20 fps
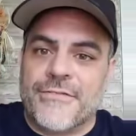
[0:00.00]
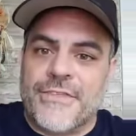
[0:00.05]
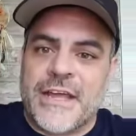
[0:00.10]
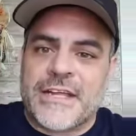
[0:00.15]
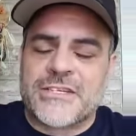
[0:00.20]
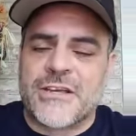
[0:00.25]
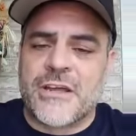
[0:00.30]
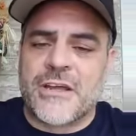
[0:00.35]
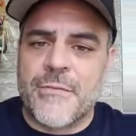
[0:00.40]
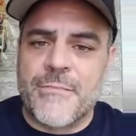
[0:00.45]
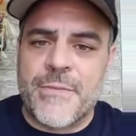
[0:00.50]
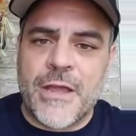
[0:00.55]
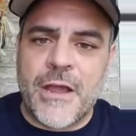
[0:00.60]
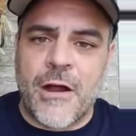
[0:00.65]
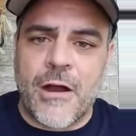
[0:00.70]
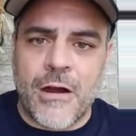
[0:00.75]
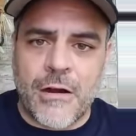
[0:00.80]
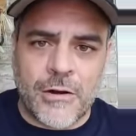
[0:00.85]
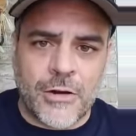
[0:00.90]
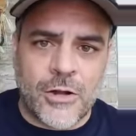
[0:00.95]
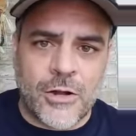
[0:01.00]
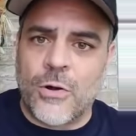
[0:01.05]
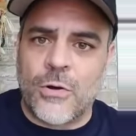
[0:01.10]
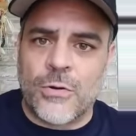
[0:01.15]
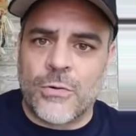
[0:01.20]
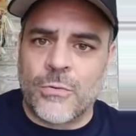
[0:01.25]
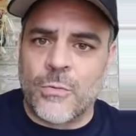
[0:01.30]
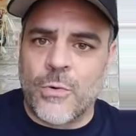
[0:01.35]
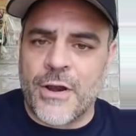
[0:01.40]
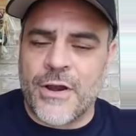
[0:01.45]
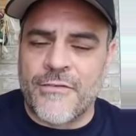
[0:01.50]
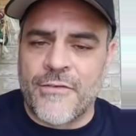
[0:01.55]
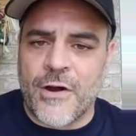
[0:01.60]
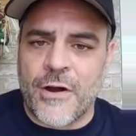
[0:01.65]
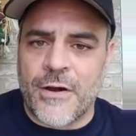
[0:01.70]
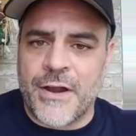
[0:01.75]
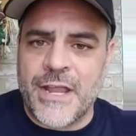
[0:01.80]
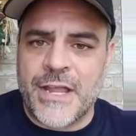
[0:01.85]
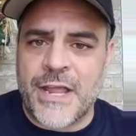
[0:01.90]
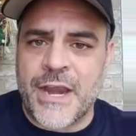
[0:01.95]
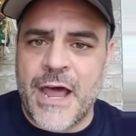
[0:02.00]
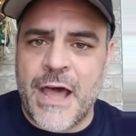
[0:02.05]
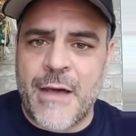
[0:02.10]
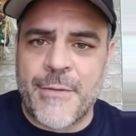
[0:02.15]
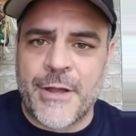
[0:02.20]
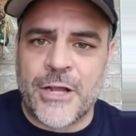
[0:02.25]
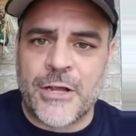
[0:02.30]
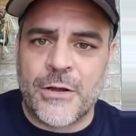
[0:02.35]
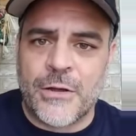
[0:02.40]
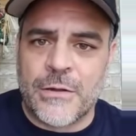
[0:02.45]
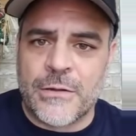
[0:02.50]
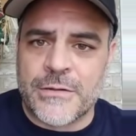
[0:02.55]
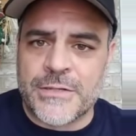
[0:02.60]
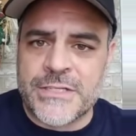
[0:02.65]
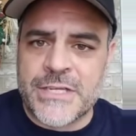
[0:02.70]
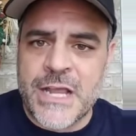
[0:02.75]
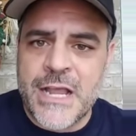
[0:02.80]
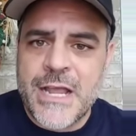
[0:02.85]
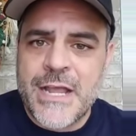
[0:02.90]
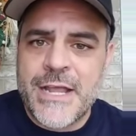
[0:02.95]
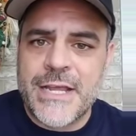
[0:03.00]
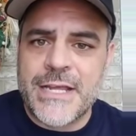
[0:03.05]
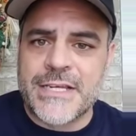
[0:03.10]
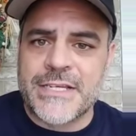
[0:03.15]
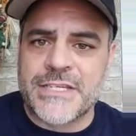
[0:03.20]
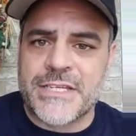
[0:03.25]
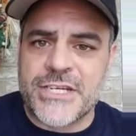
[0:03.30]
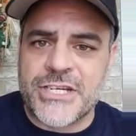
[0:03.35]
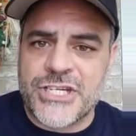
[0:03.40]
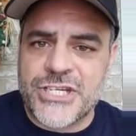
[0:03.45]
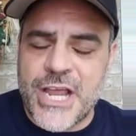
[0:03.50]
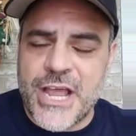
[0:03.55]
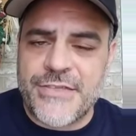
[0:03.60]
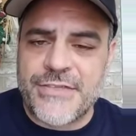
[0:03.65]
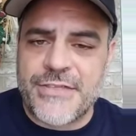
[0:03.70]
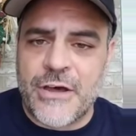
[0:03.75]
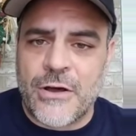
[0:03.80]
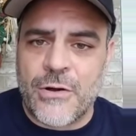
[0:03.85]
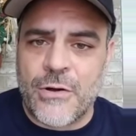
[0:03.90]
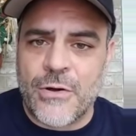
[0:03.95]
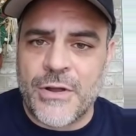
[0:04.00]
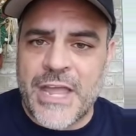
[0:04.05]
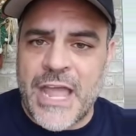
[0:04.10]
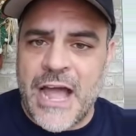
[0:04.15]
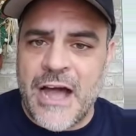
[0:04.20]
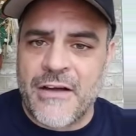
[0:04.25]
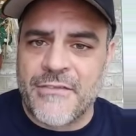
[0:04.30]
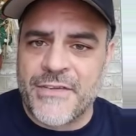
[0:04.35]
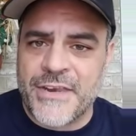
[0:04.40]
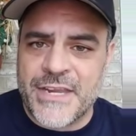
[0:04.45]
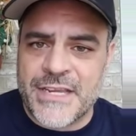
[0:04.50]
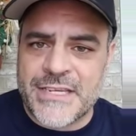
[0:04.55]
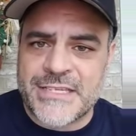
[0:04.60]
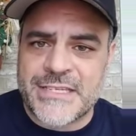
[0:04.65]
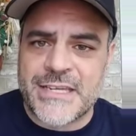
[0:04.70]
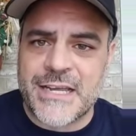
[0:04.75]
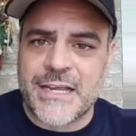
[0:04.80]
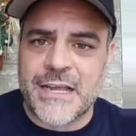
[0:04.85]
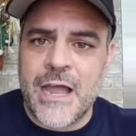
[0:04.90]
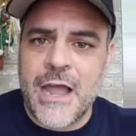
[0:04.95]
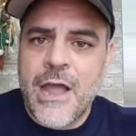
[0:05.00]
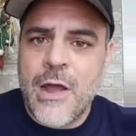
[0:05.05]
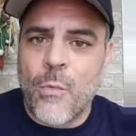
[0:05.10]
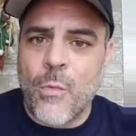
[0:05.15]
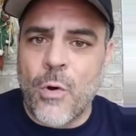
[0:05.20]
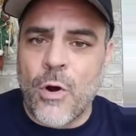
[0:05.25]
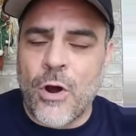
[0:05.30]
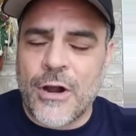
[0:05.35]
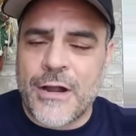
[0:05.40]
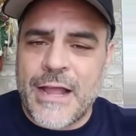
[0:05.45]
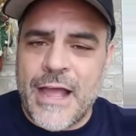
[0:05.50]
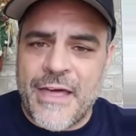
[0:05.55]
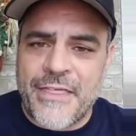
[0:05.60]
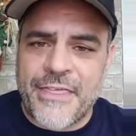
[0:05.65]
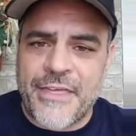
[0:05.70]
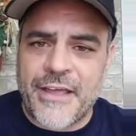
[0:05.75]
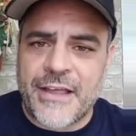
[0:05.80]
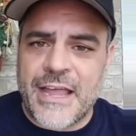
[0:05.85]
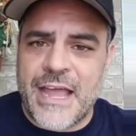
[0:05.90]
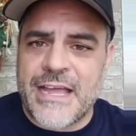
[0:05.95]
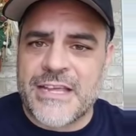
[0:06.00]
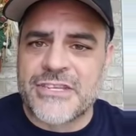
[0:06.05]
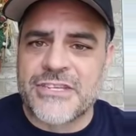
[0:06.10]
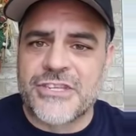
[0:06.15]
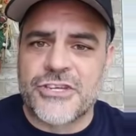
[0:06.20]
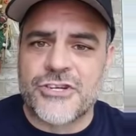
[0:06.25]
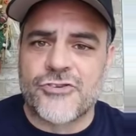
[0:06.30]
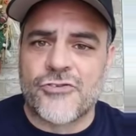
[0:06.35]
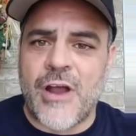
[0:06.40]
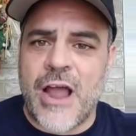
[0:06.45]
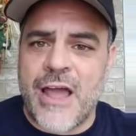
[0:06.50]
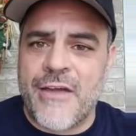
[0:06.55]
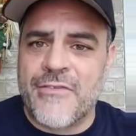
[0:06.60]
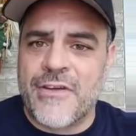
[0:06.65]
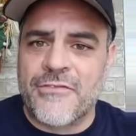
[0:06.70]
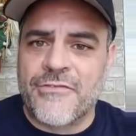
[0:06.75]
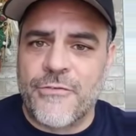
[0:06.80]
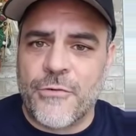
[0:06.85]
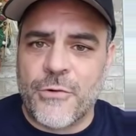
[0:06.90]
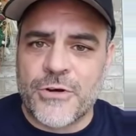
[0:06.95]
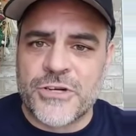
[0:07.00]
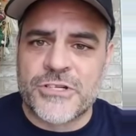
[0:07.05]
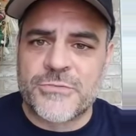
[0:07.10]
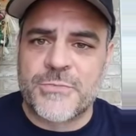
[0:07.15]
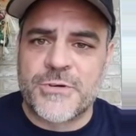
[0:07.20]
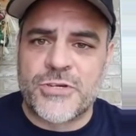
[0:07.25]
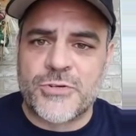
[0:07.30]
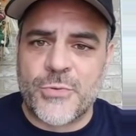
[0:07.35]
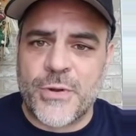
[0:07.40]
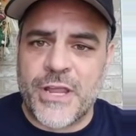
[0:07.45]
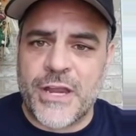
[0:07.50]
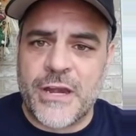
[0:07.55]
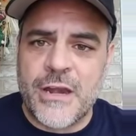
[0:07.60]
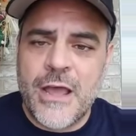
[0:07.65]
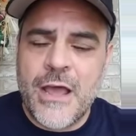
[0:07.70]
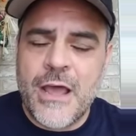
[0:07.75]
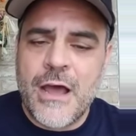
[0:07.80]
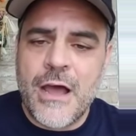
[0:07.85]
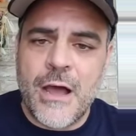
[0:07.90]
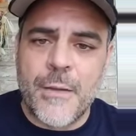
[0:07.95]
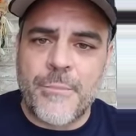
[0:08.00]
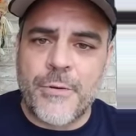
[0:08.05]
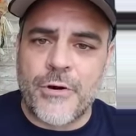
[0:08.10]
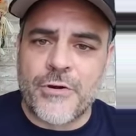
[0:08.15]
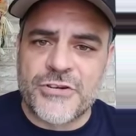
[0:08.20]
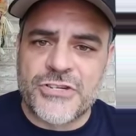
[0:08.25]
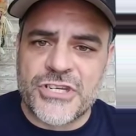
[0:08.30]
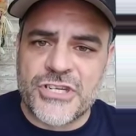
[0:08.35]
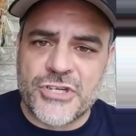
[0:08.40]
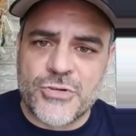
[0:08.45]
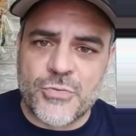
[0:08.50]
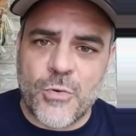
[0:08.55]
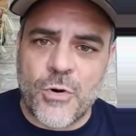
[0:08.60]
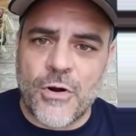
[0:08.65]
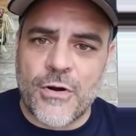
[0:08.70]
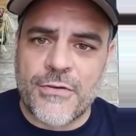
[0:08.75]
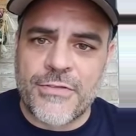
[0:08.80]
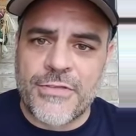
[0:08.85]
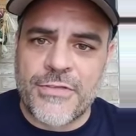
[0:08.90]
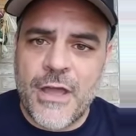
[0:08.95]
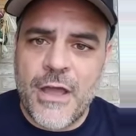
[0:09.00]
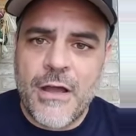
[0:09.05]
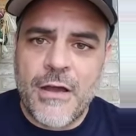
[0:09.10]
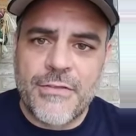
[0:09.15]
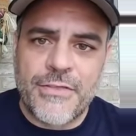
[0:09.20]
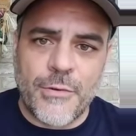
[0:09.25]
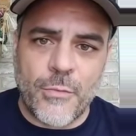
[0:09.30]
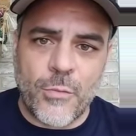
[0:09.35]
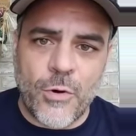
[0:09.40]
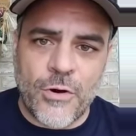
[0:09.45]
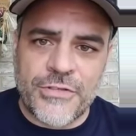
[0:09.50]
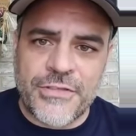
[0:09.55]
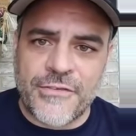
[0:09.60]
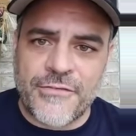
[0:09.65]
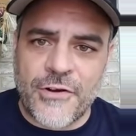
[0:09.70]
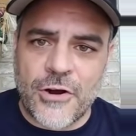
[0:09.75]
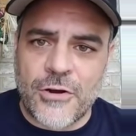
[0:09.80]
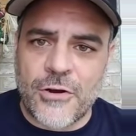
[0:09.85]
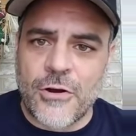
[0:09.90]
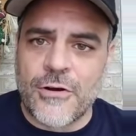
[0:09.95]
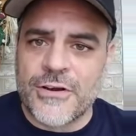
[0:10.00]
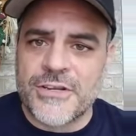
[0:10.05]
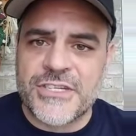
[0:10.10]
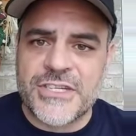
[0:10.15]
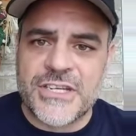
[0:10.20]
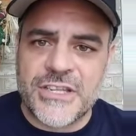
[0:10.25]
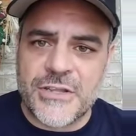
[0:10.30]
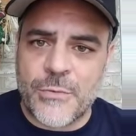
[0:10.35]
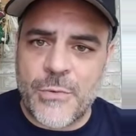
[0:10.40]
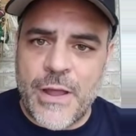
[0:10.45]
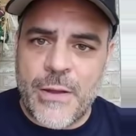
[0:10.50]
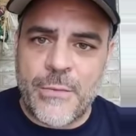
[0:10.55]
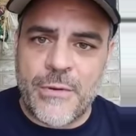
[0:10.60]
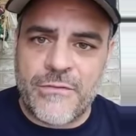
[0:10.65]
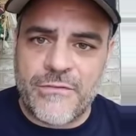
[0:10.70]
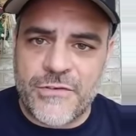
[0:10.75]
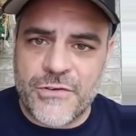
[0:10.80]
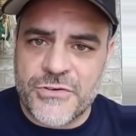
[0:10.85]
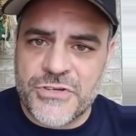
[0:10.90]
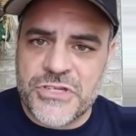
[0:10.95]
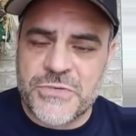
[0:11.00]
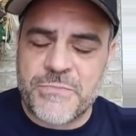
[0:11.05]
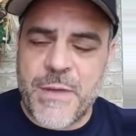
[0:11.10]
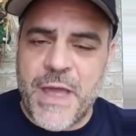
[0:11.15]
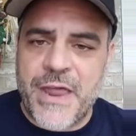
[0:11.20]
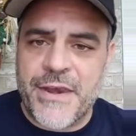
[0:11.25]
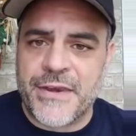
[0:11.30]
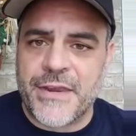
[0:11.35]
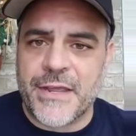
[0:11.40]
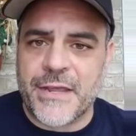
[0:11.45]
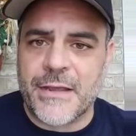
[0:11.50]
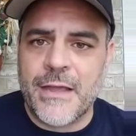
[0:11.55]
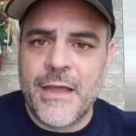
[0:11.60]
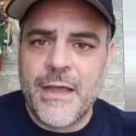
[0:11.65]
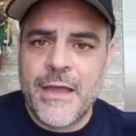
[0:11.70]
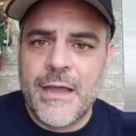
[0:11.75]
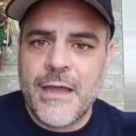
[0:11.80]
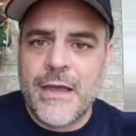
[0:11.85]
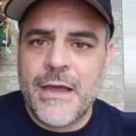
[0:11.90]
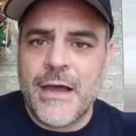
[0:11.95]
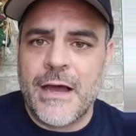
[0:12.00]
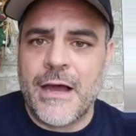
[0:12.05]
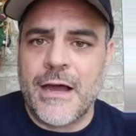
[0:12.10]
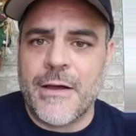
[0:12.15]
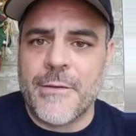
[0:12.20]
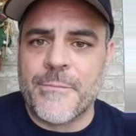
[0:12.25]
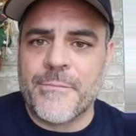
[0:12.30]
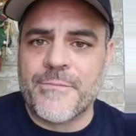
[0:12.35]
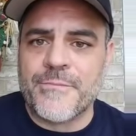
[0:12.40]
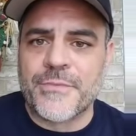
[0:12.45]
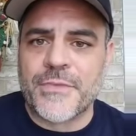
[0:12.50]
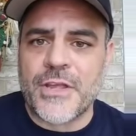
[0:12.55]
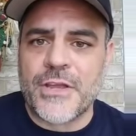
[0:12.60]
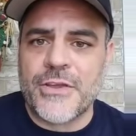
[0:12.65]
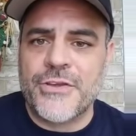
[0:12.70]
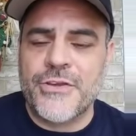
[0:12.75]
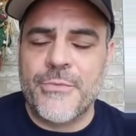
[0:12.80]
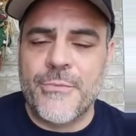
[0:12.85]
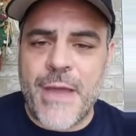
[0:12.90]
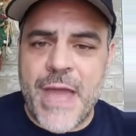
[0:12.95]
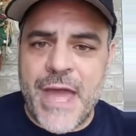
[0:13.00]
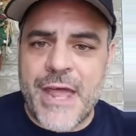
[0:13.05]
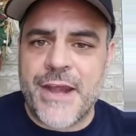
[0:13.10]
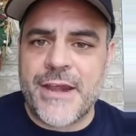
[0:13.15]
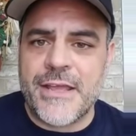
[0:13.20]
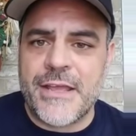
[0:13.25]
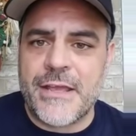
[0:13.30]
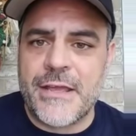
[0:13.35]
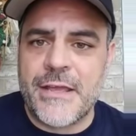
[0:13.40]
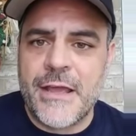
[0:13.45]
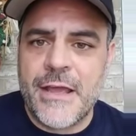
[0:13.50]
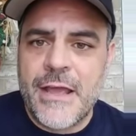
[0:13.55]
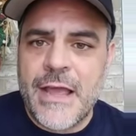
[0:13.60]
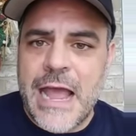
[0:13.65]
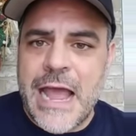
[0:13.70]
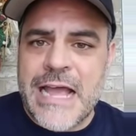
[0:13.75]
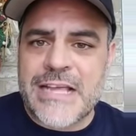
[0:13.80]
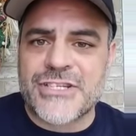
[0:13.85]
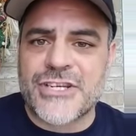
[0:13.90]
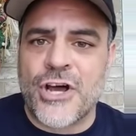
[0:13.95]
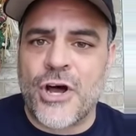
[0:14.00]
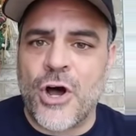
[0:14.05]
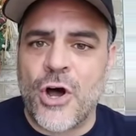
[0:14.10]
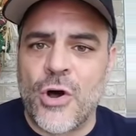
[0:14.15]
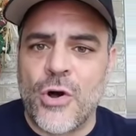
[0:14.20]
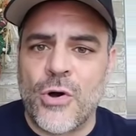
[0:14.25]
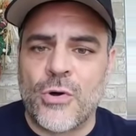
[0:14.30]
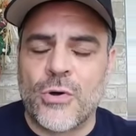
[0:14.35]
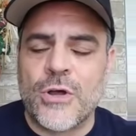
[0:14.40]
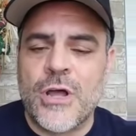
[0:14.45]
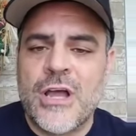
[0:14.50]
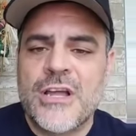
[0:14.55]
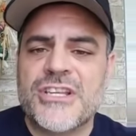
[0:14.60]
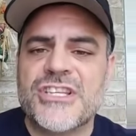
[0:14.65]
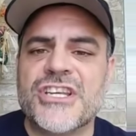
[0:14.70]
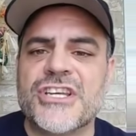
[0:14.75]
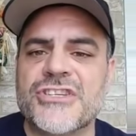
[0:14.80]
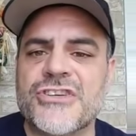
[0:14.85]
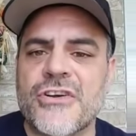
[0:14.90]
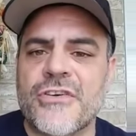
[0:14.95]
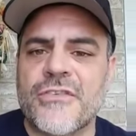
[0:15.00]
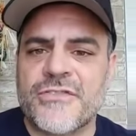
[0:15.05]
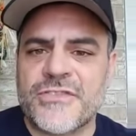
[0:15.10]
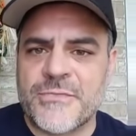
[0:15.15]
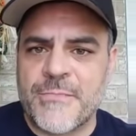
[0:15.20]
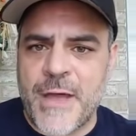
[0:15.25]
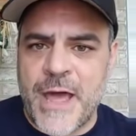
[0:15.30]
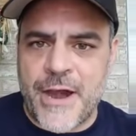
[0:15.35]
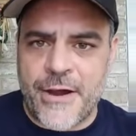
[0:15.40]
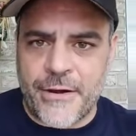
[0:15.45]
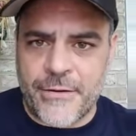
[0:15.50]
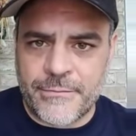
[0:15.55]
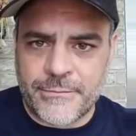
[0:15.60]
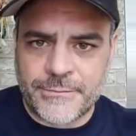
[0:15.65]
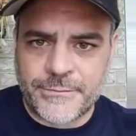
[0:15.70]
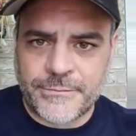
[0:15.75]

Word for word: That's going to be our goal. One of our economic goals is to shed the whole Calvinistic work ethic as the driving force between a person's worth the worth of our currency, the way we view spending. Um, humanity as a whole deserves better.